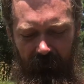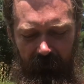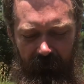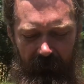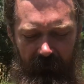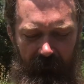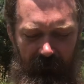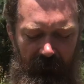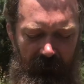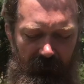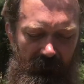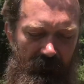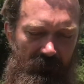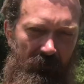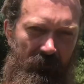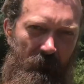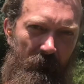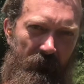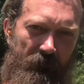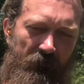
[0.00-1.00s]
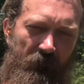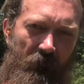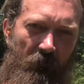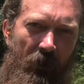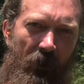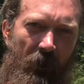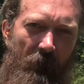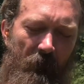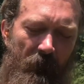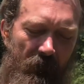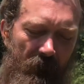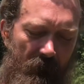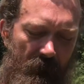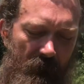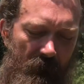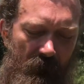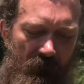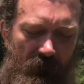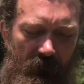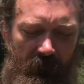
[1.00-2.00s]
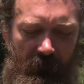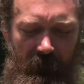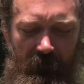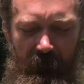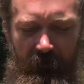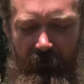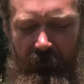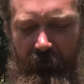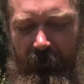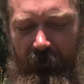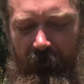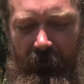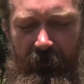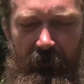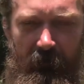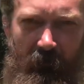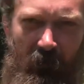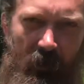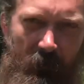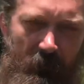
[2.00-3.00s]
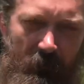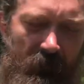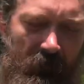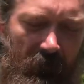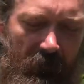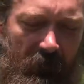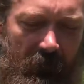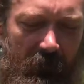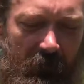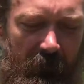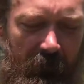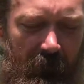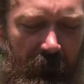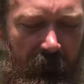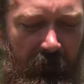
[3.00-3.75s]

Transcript: and he he went to grab it and he grabbed it and he